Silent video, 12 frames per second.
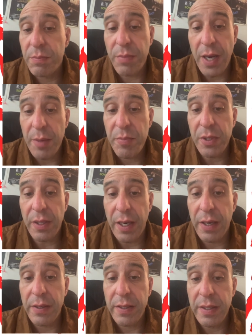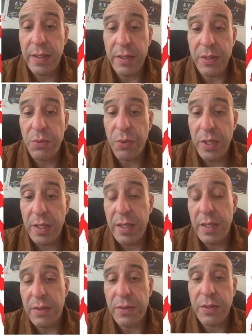popularity is what it
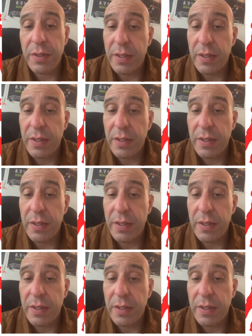is.